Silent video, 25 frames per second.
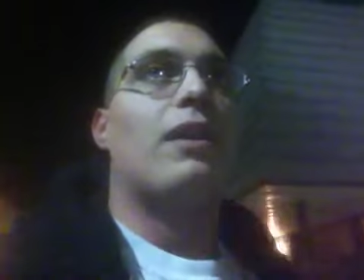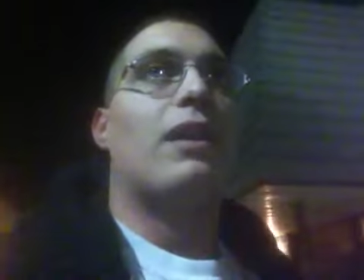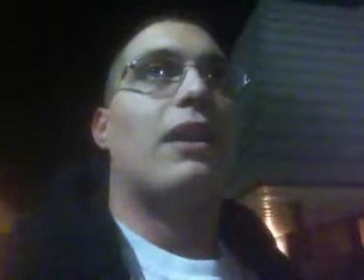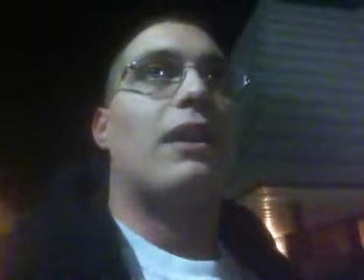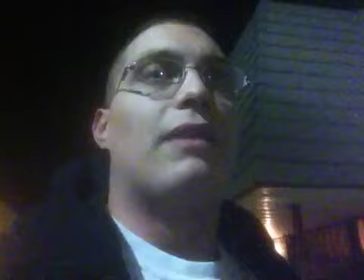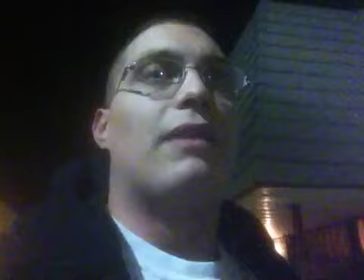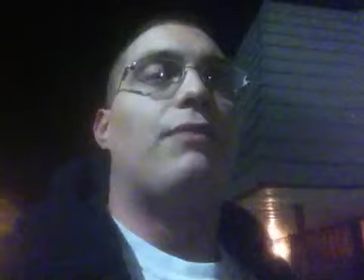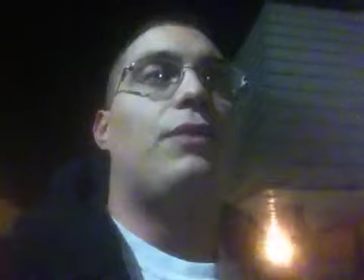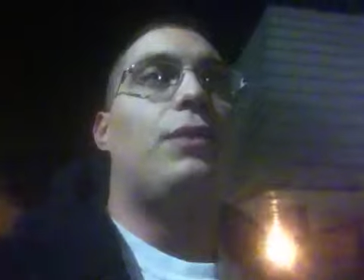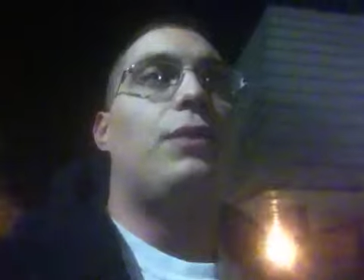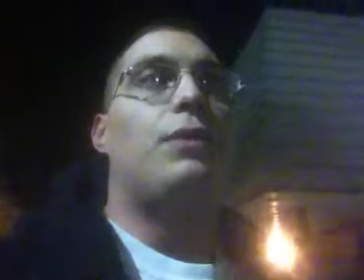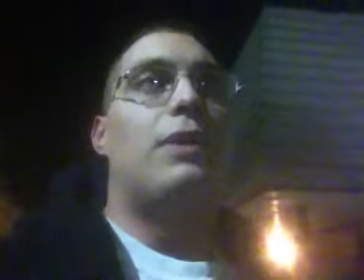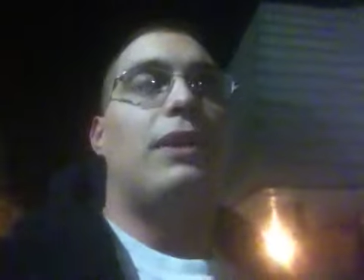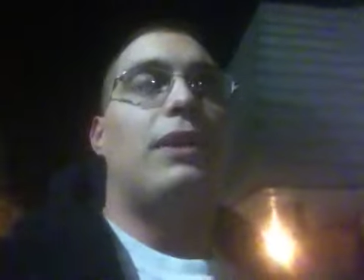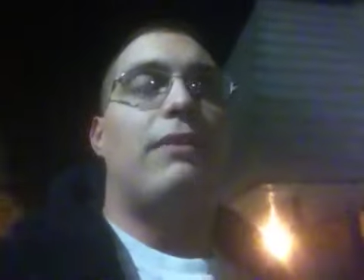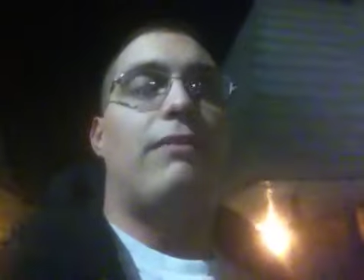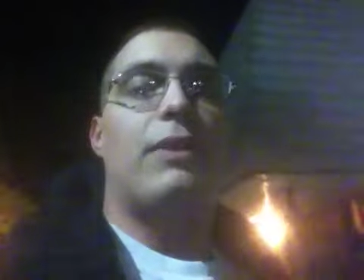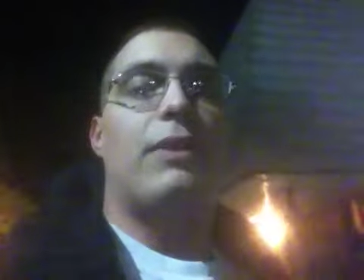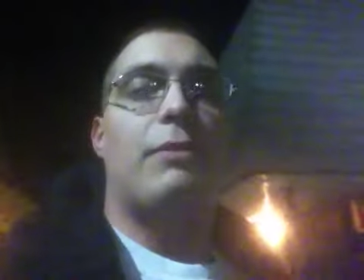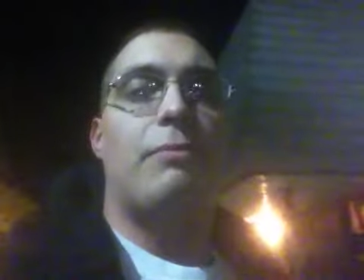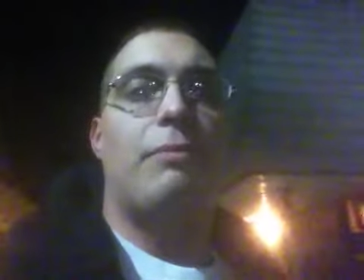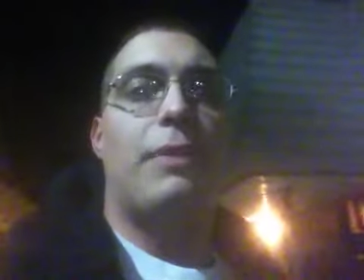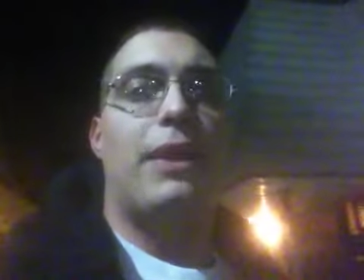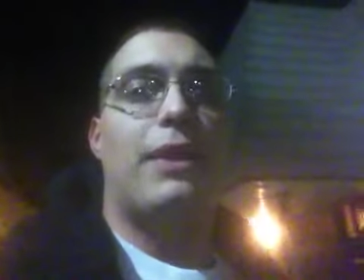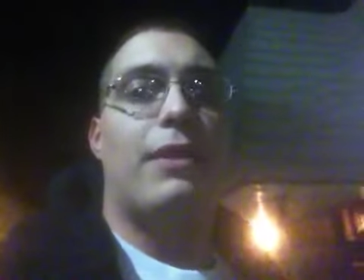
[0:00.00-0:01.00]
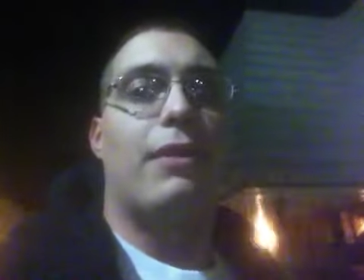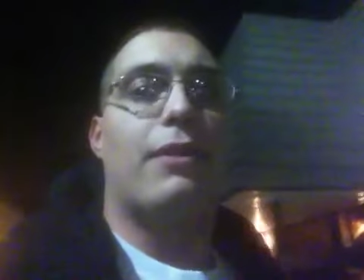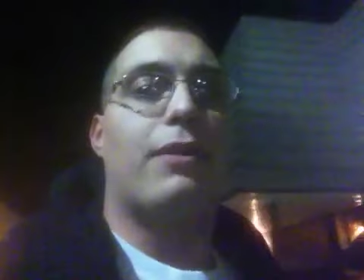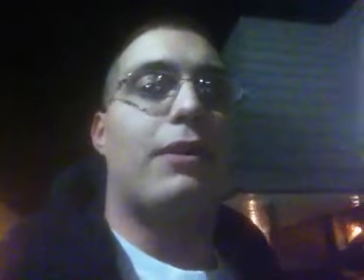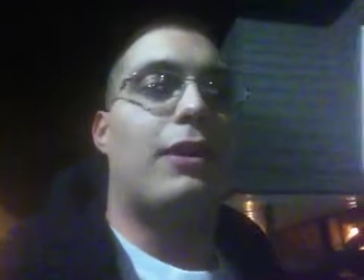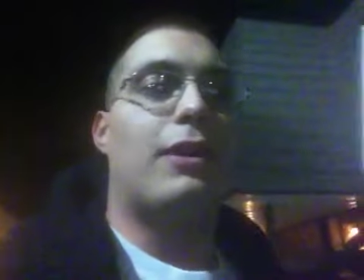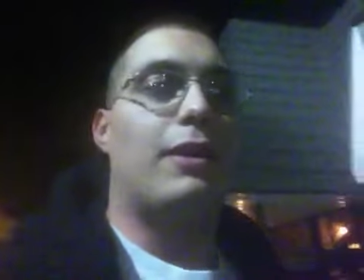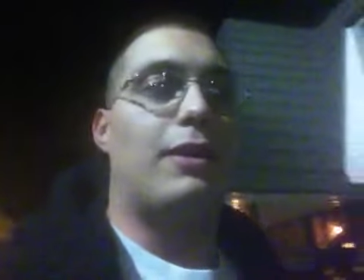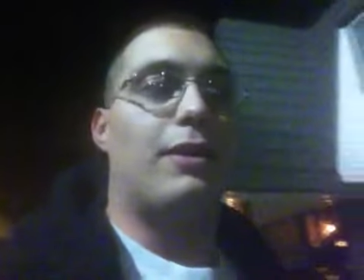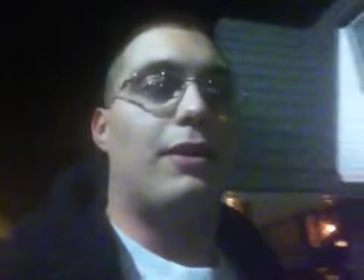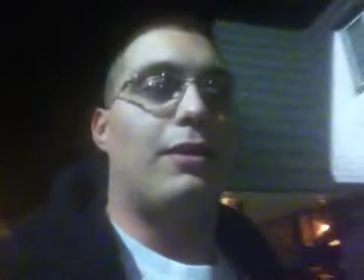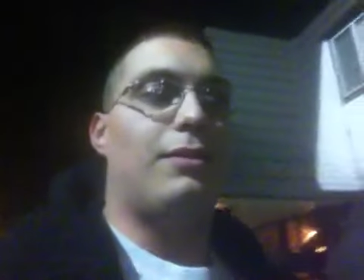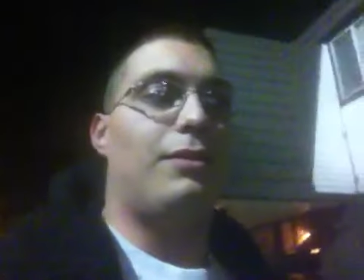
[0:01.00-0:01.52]
if you live in
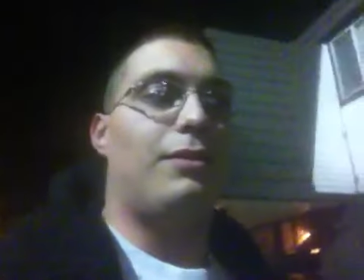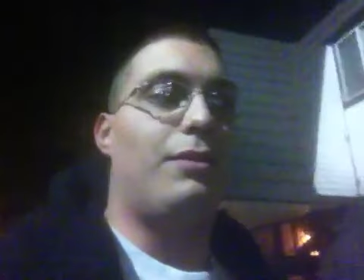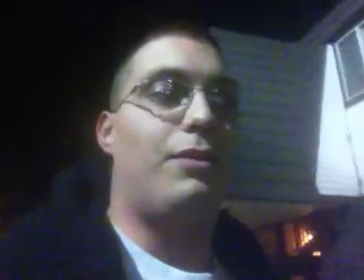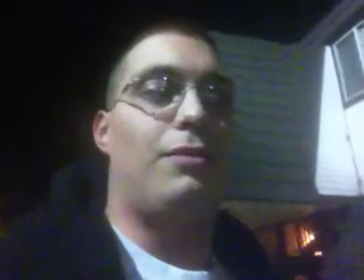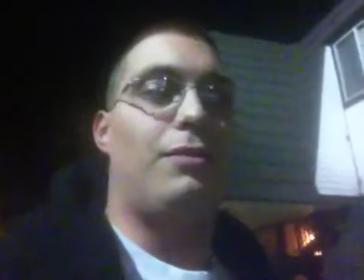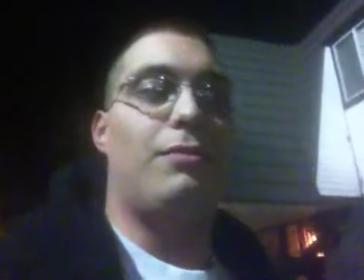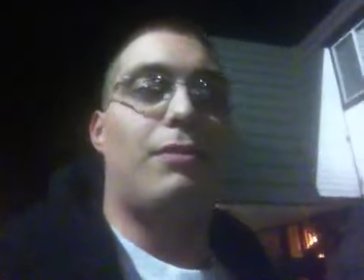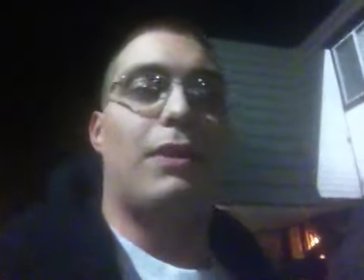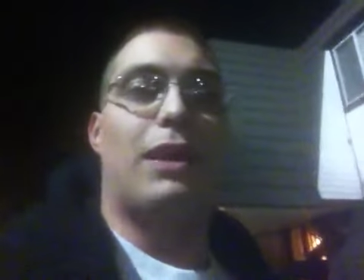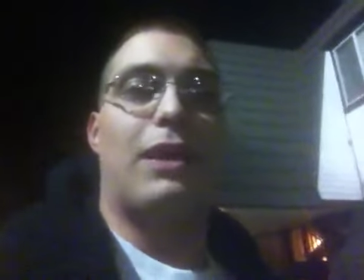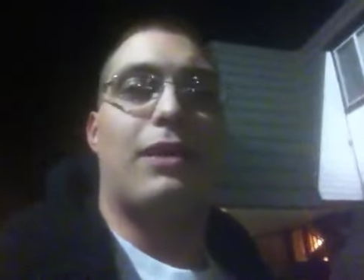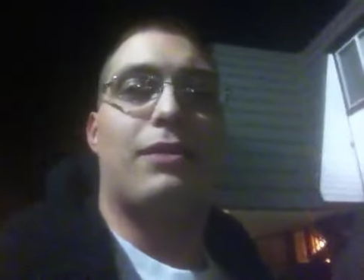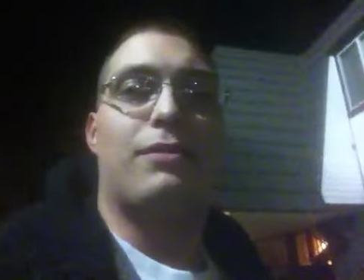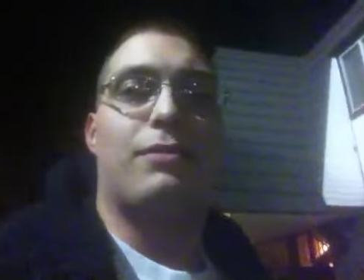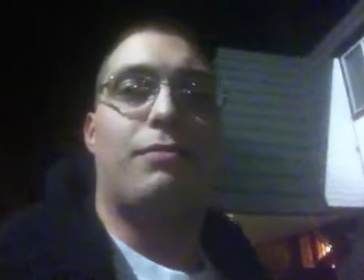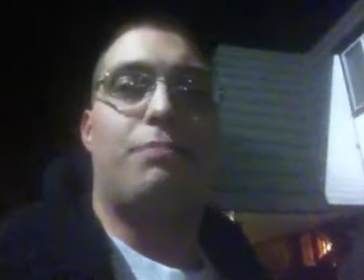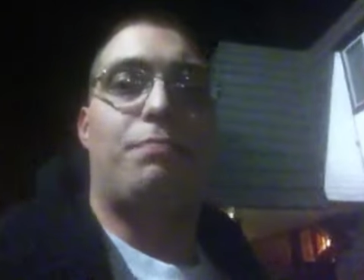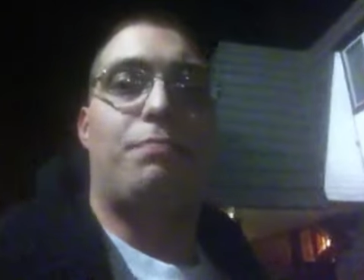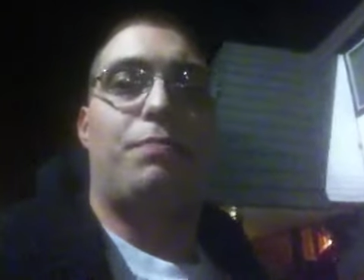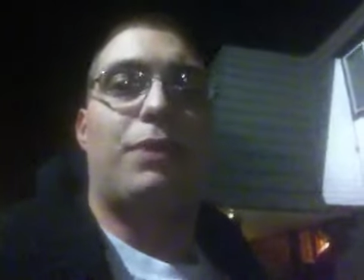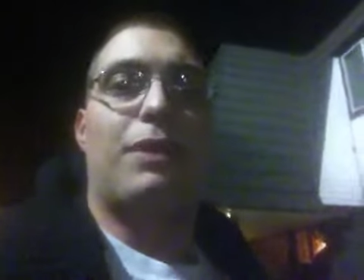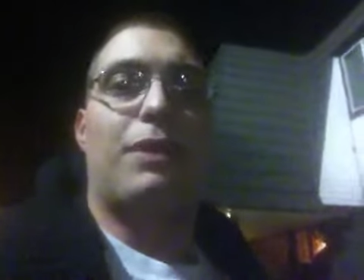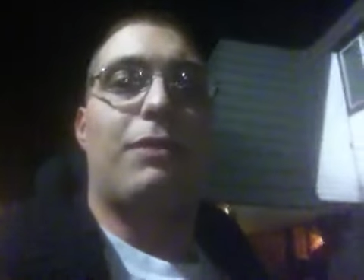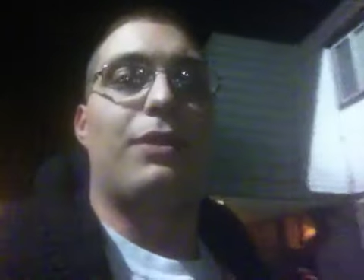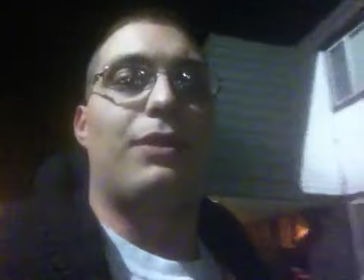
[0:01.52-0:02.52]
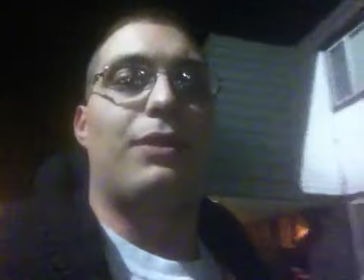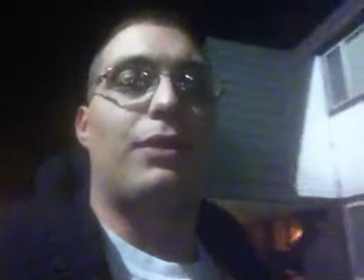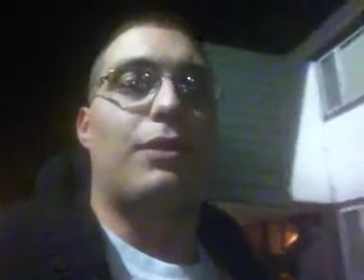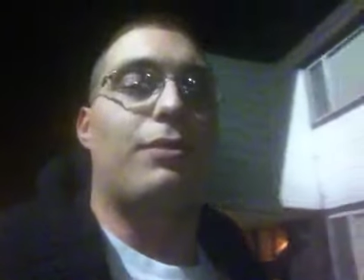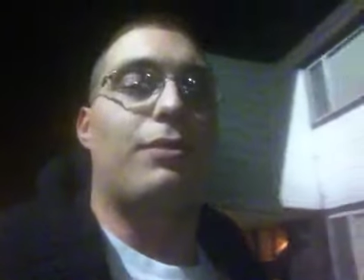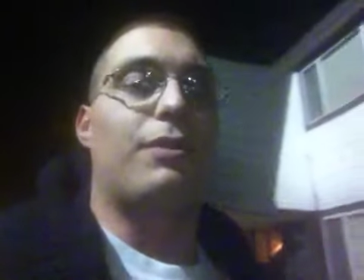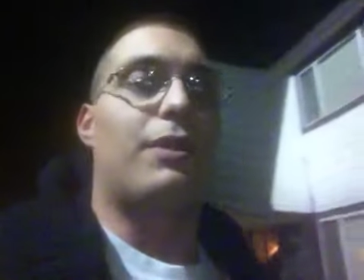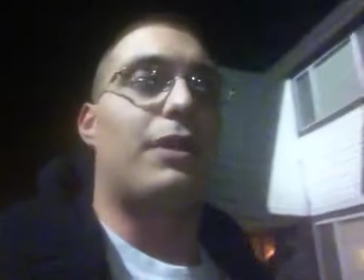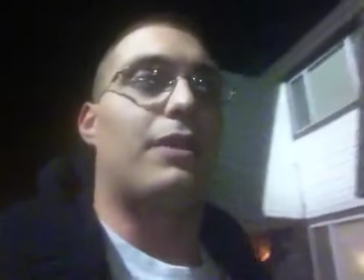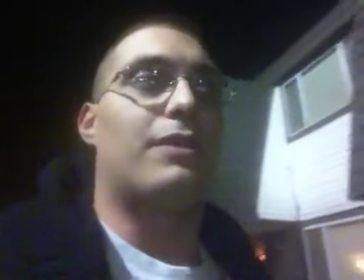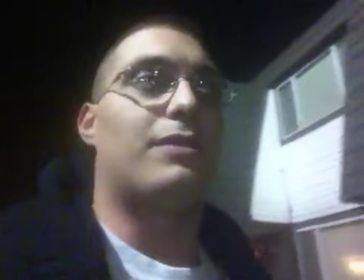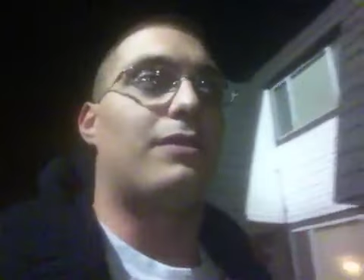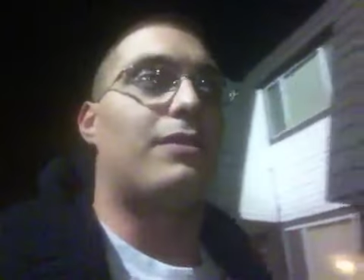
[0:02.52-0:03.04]
America, you guys will probably know
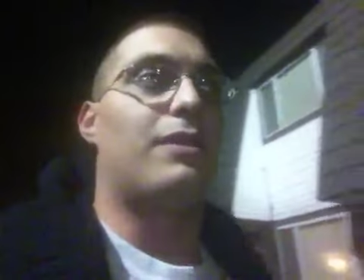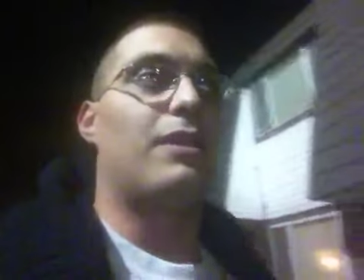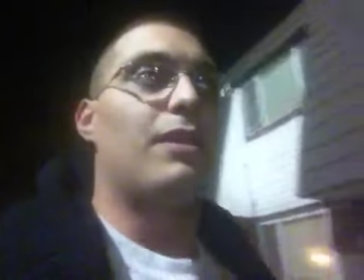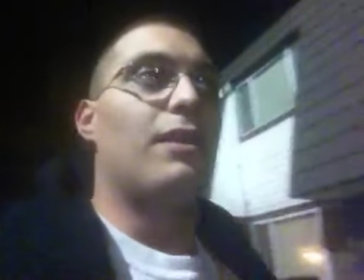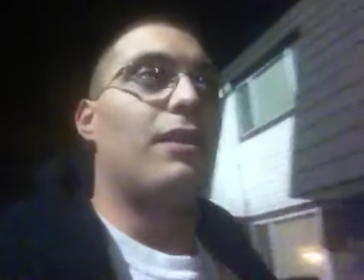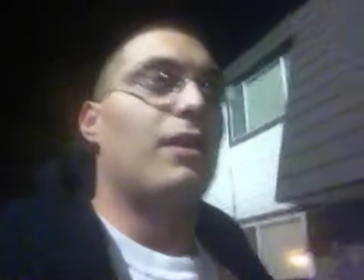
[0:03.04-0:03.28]
this,